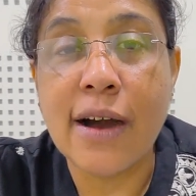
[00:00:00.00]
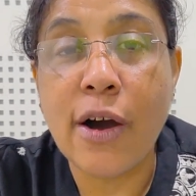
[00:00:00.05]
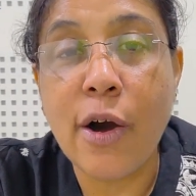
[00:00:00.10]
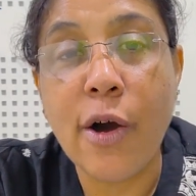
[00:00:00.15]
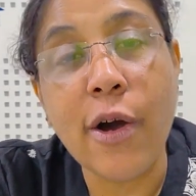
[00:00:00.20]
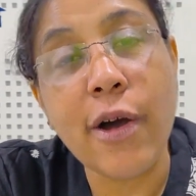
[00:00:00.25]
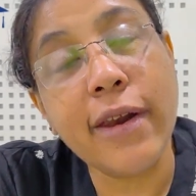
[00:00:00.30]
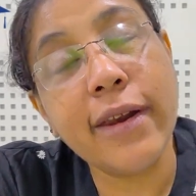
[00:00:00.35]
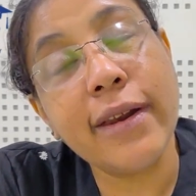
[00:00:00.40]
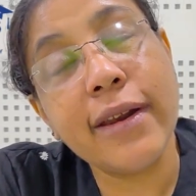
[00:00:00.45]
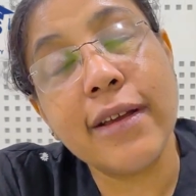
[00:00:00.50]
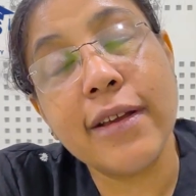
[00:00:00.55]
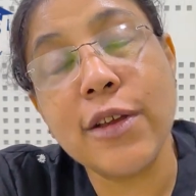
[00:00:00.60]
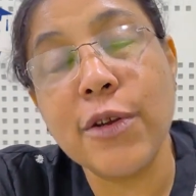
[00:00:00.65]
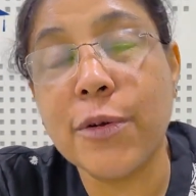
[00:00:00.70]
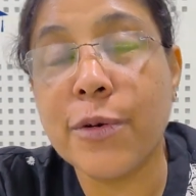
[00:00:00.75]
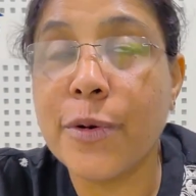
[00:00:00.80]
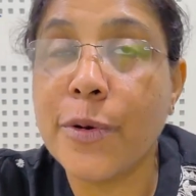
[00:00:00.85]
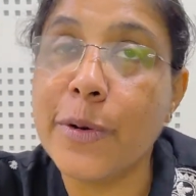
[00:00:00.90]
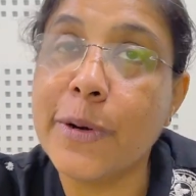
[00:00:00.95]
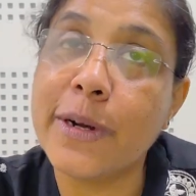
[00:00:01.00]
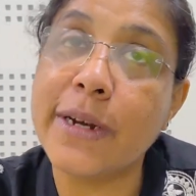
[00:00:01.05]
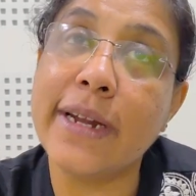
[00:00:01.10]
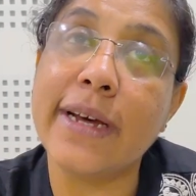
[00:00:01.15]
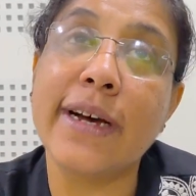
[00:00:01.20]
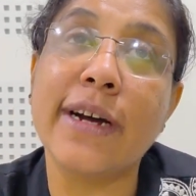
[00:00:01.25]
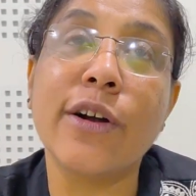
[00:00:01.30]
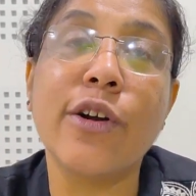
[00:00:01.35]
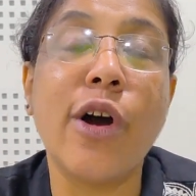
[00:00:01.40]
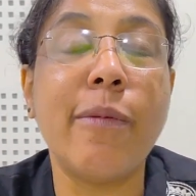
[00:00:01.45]
Or you could
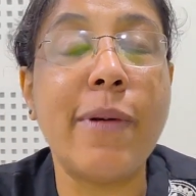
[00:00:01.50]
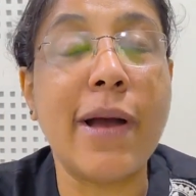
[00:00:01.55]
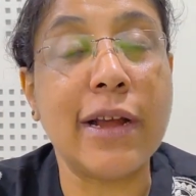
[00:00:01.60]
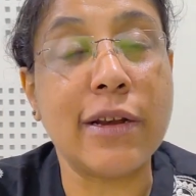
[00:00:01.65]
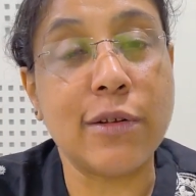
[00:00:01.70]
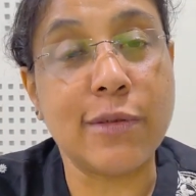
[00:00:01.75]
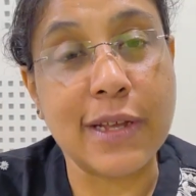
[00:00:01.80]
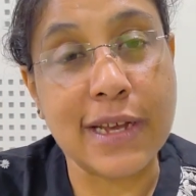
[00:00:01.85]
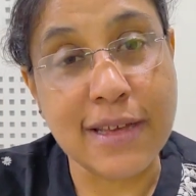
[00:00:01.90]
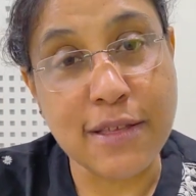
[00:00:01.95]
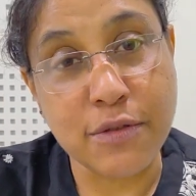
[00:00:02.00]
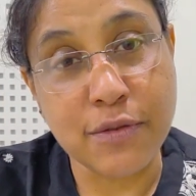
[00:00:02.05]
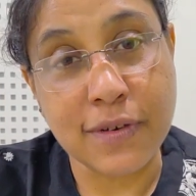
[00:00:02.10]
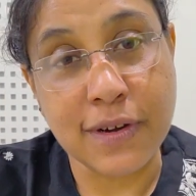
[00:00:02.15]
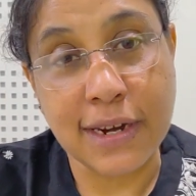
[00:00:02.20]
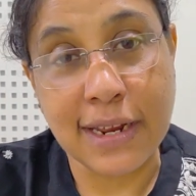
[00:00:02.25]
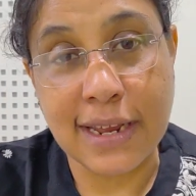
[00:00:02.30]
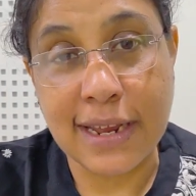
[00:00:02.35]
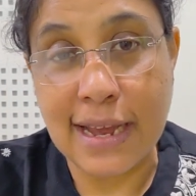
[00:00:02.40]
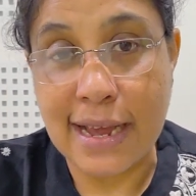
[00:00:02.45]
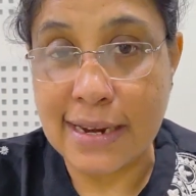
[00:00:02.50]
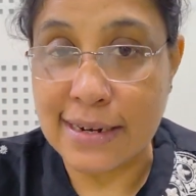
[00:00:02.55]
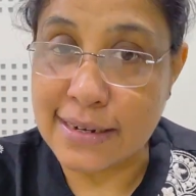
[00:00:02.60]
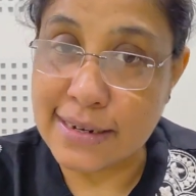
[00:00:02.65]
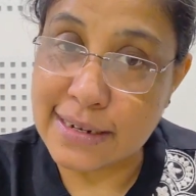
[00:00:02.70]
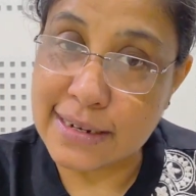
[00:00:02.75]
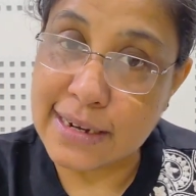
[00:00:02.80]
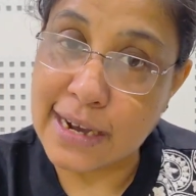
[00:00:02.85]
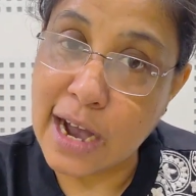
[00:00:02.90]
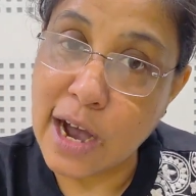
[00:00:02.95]
go back to the history
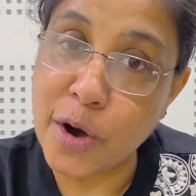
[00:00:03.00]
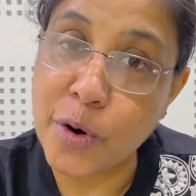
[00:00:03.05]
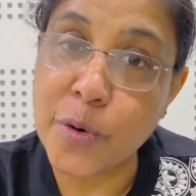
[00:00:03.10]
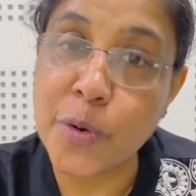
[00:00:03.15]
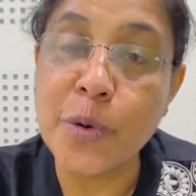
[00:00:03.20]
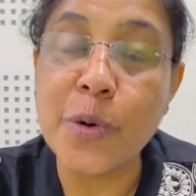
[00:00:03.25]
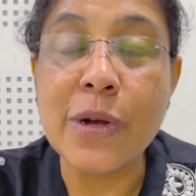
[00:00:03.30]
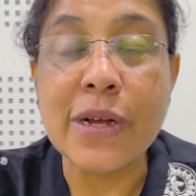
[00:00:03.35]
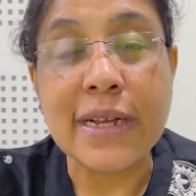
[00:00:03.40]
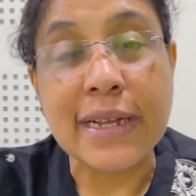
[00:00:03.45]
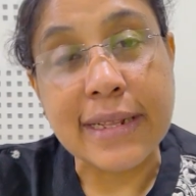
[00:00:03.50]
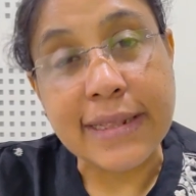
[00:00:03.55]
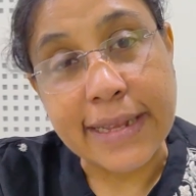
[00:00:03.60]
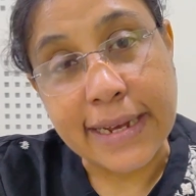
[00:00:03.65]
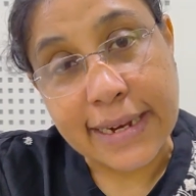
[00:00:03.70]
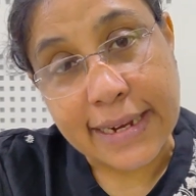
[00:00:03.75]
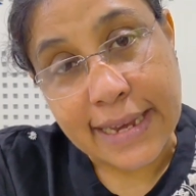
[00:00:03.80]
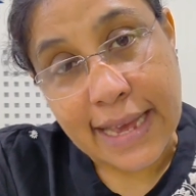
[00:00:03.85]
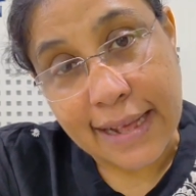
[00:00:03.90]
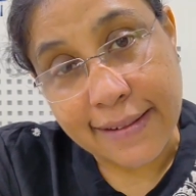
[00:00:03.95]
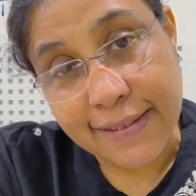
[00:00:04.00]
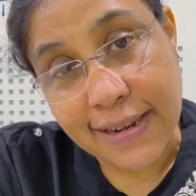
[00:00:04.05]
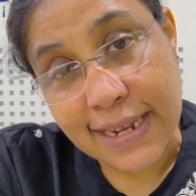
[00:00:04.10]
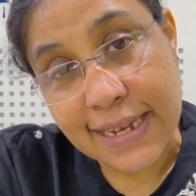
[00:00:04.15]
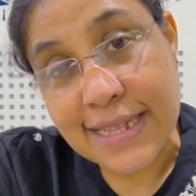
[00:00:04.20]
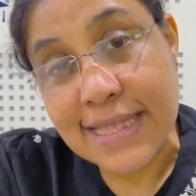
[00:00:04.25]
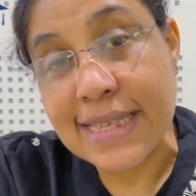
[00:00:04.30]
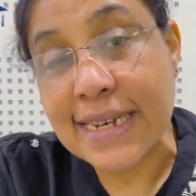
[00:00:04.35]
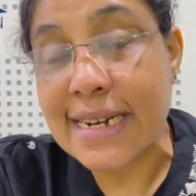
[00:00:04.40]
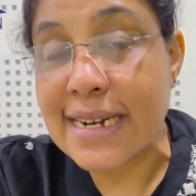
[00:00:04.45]
and how the
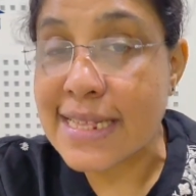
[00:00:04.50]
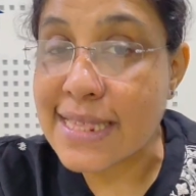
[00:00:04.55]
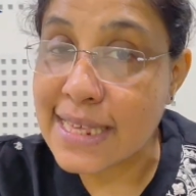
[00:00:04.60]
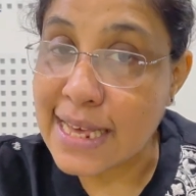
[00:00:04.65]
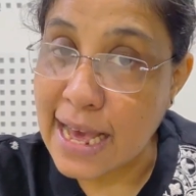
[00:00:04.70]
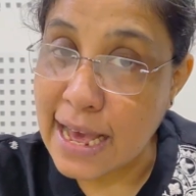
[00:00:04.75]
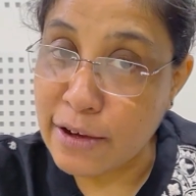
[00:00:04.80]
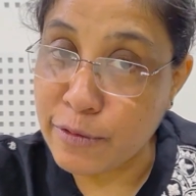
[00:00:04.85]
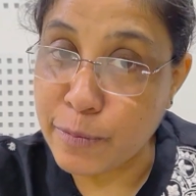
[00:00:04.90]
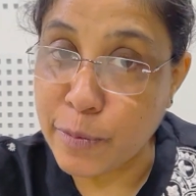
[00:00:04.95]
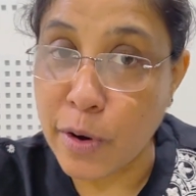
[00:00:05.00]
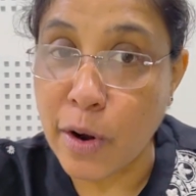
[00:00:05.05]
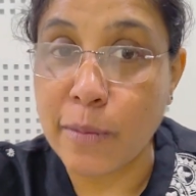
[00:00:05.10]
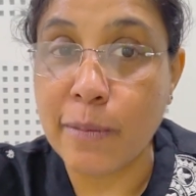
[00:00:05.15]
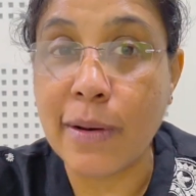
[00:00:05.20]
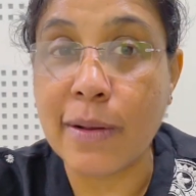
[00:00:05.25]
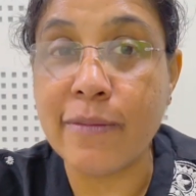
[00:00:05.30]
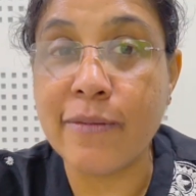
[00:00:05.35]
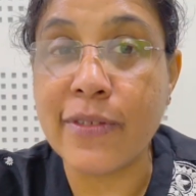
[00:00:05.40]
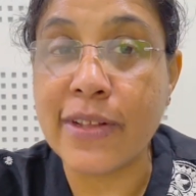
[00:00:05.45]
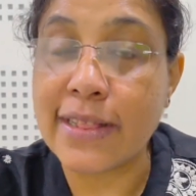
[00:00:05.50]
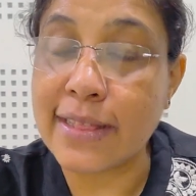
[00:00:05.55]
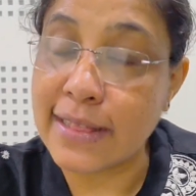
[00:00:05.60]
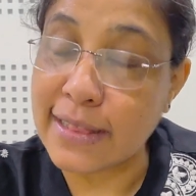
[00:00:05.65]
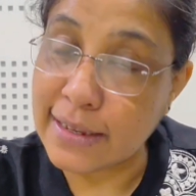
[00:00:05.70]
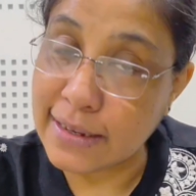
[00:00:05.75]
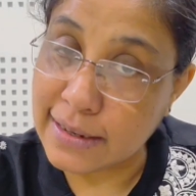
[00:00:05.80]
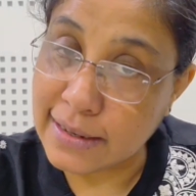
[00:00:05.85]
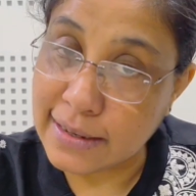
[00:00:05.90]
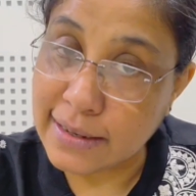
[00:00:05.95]
Catholic Church have problem with
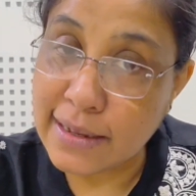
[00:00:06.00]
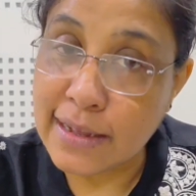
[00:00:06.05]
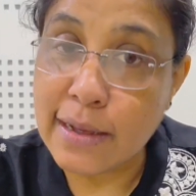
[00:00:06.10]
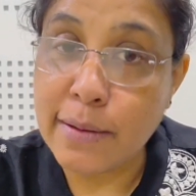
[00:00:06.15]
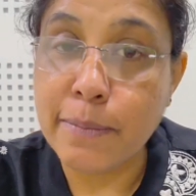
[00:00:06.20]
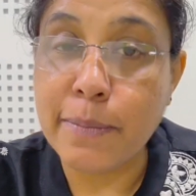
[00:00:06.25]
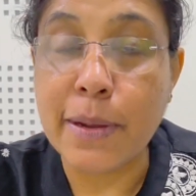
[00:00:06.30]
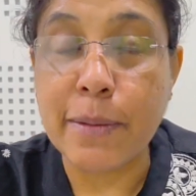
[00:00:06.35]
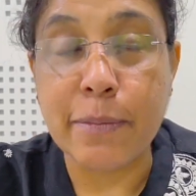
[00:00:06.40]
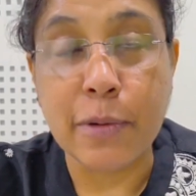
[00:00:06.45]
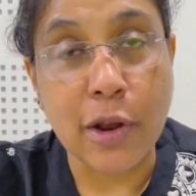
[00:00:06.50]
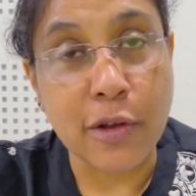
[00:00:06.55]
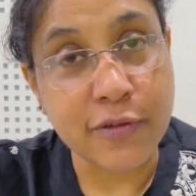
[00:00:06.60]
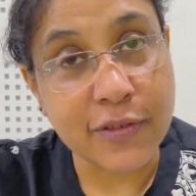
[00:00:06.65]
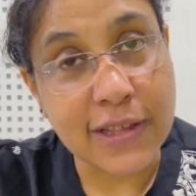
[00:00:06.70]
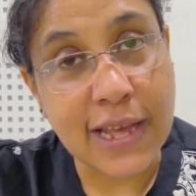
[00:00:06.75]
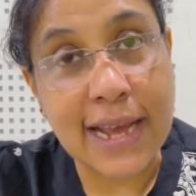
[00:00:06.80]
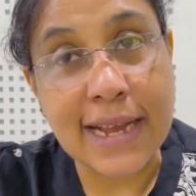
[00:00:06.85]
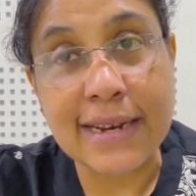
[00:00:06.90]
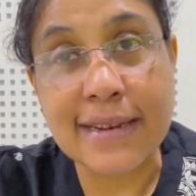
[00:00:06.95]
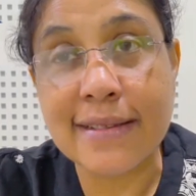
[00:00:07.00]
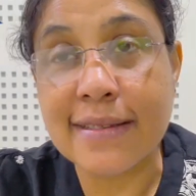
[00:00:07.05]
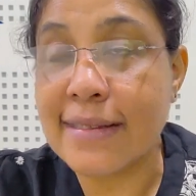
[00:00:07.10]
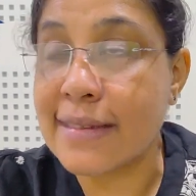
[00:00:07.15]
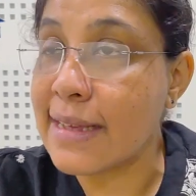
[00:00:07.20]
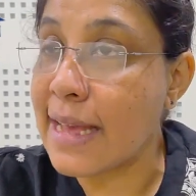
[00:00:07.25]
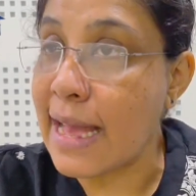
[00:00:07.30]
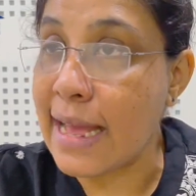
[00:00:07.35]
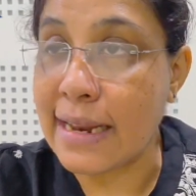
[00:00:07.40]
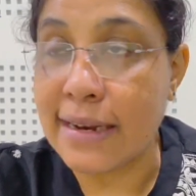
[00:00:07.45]
the people of
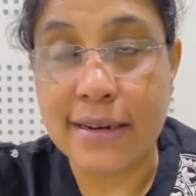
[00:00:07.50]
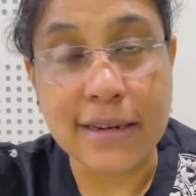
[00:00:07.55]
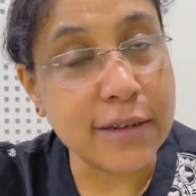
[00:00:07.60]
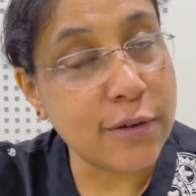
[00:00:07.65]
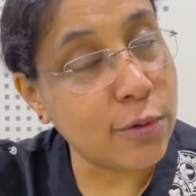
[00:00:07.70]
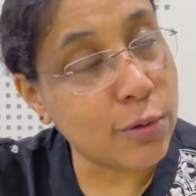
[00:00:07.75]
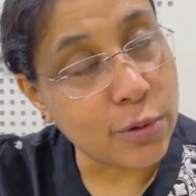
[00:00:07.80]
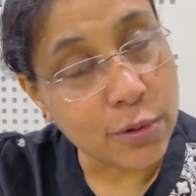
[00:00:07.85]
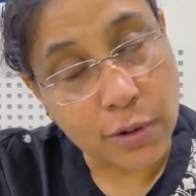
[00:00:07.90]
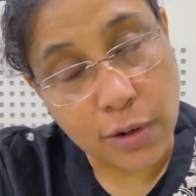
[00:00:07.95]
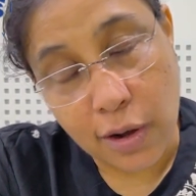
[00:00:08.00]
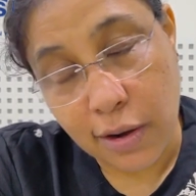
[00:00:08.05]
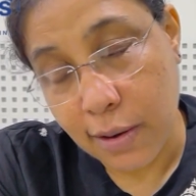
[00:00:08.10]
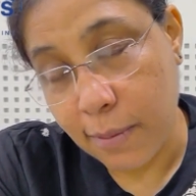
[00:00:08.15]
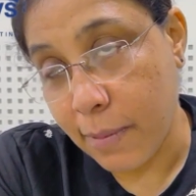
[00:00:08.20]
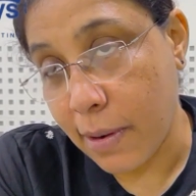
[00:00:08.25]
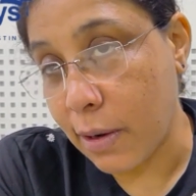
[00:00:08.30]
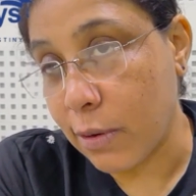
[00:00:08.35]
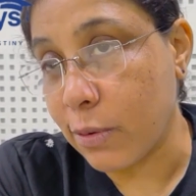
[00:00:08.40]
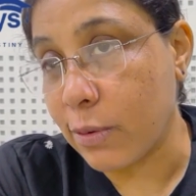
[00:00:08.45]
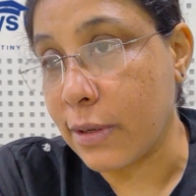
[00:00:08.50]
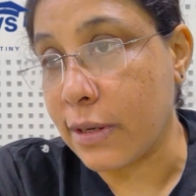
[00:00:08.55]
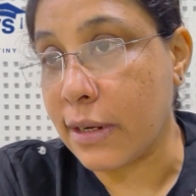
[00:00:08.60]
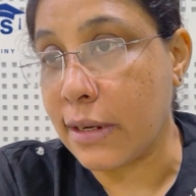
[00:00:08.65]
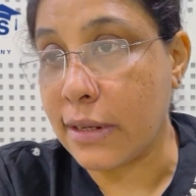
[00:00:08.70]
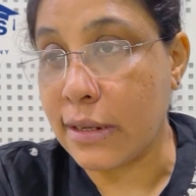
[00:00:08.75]
science, and you could talk about